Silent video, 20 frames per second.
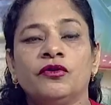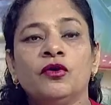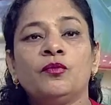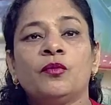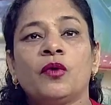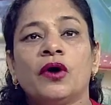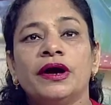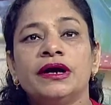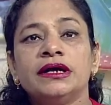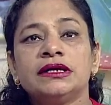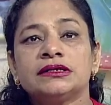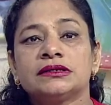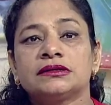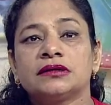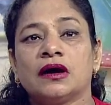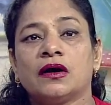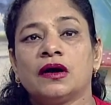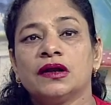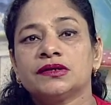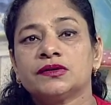Few points
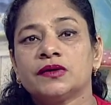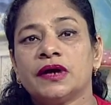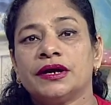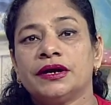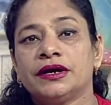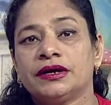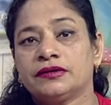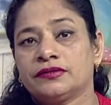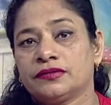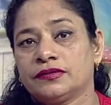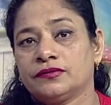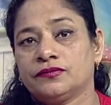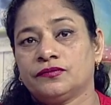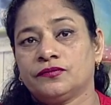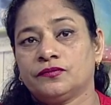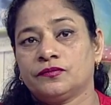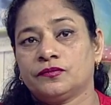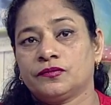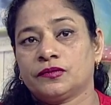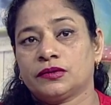also added
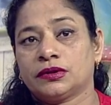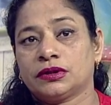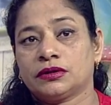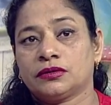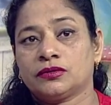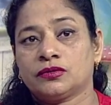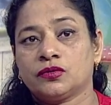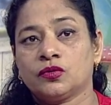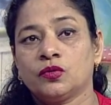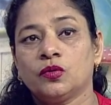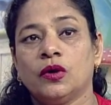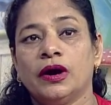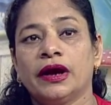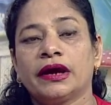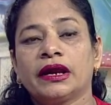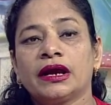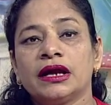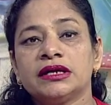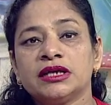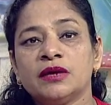to
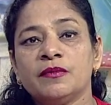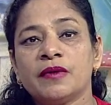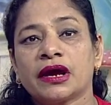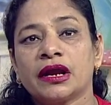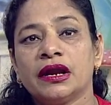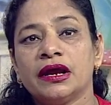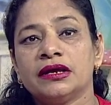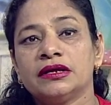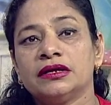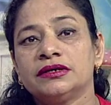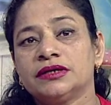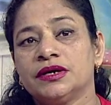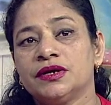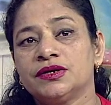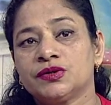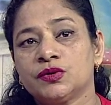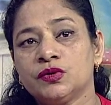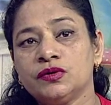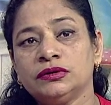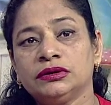agriculture mechanization
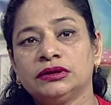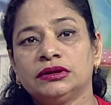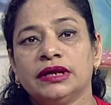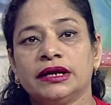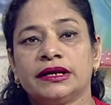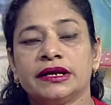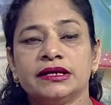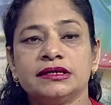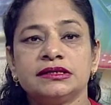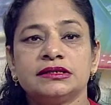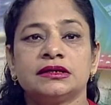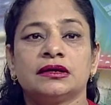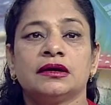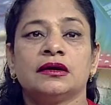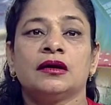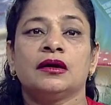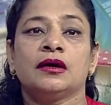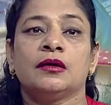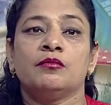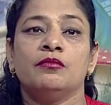issue that is
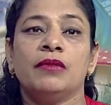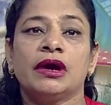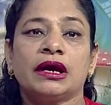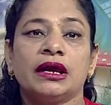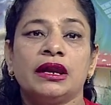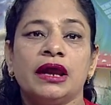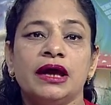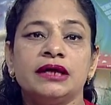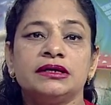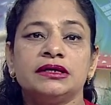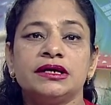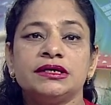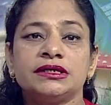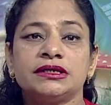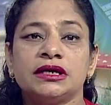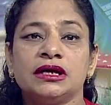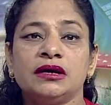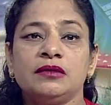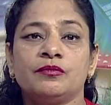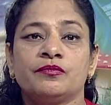
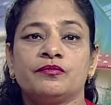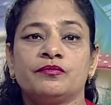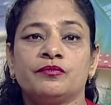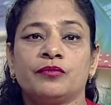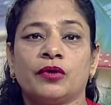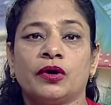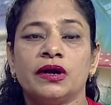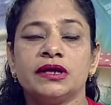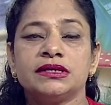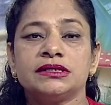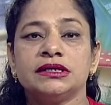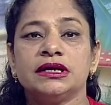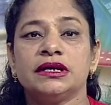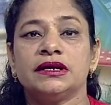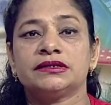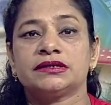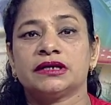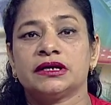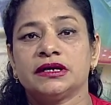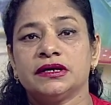mechanization policy
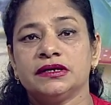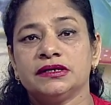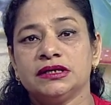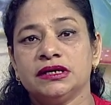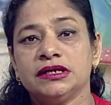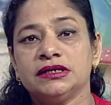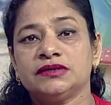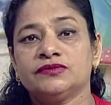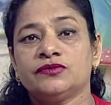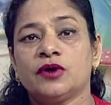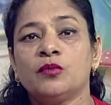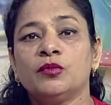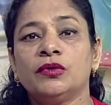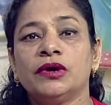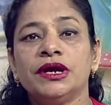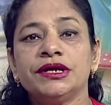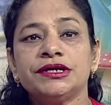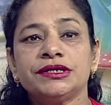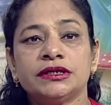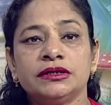and strategies
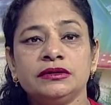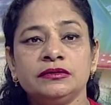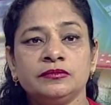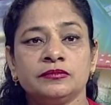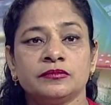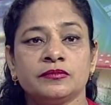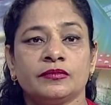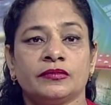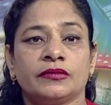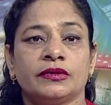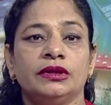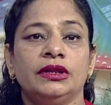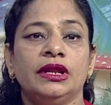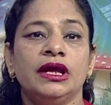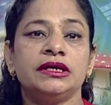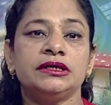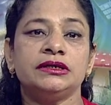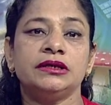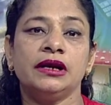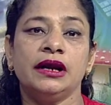formulation,
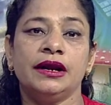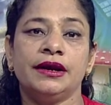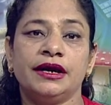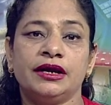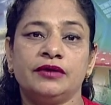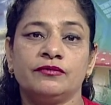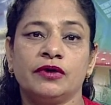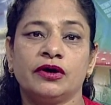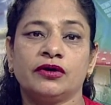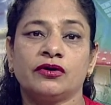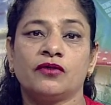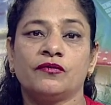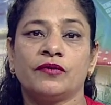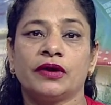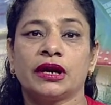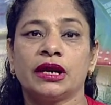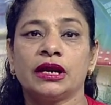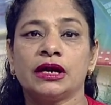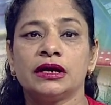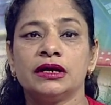national network of
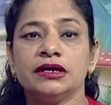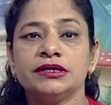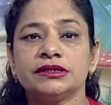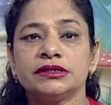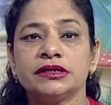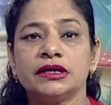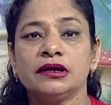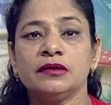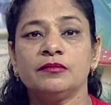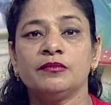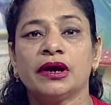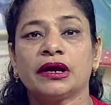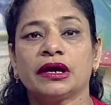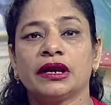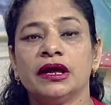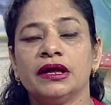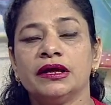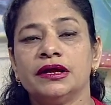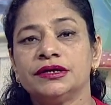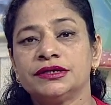agriculture
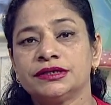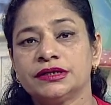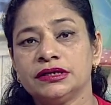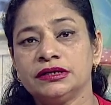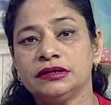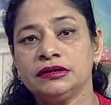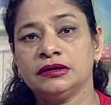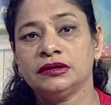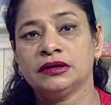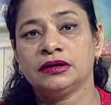mechanization,